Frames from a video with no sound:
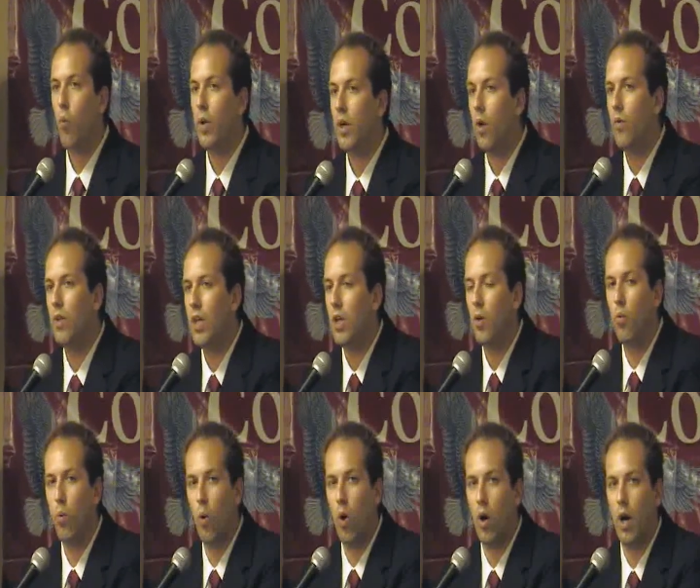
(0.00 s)
We don't need a
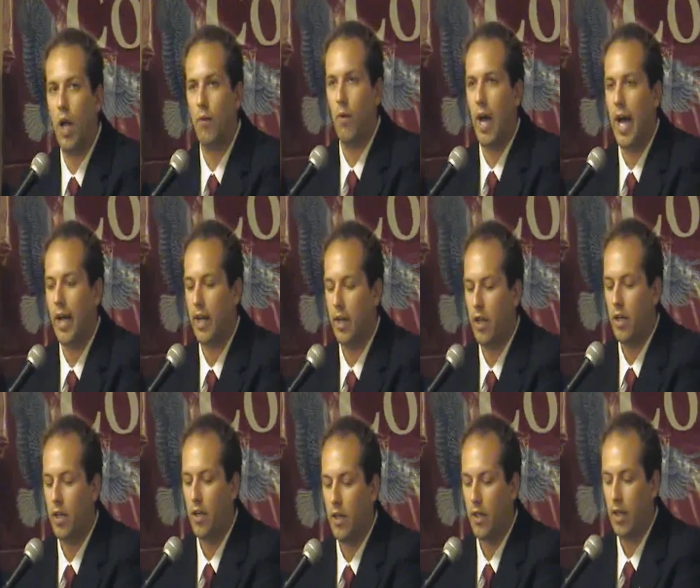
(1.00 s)
war in Iraq.
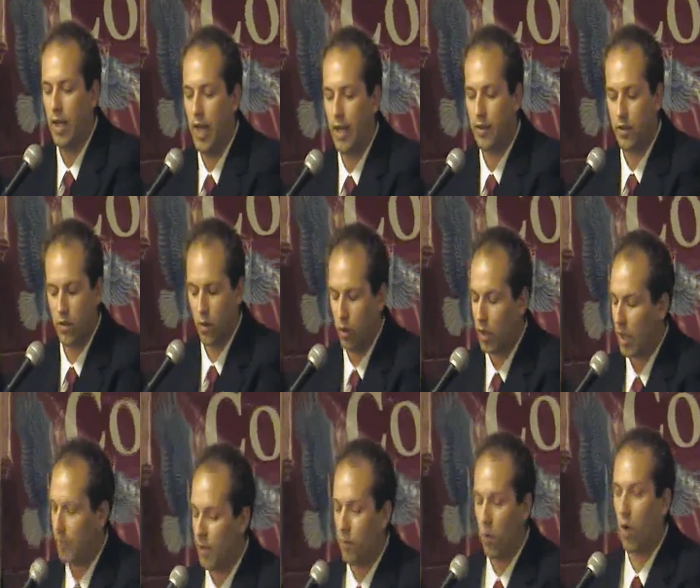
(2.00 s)
And don't
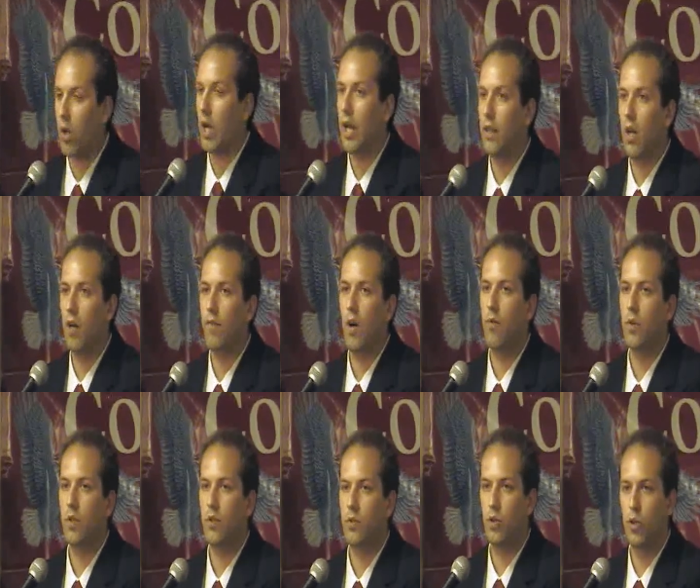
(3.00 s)
get me wrong, I love
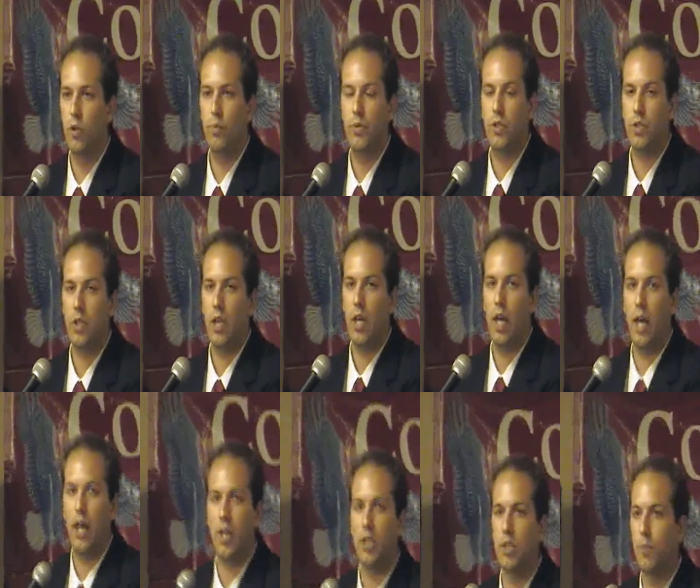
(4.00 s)
our troops
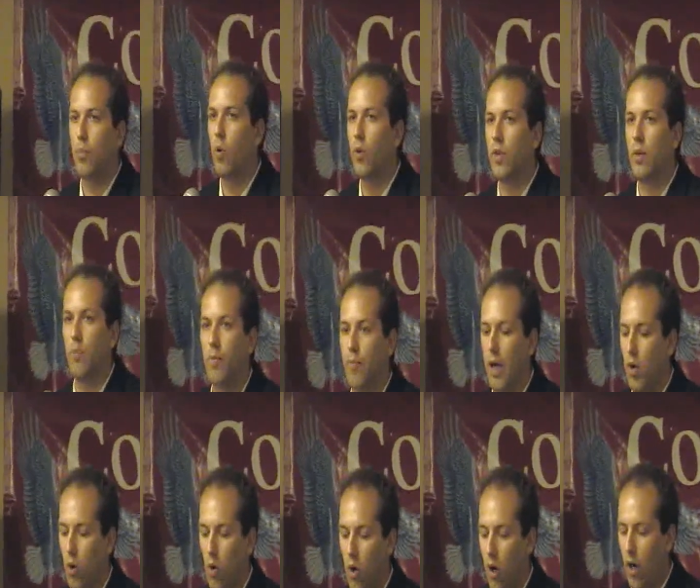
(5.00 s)
and I support them with
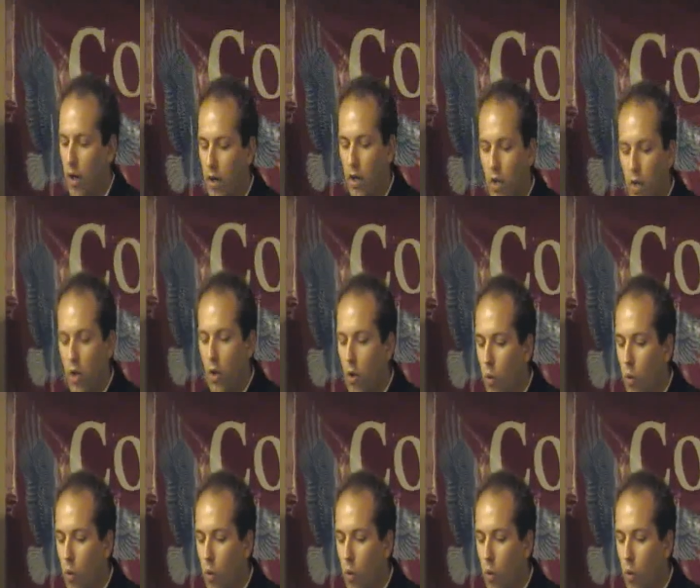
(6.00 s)
my whole heart.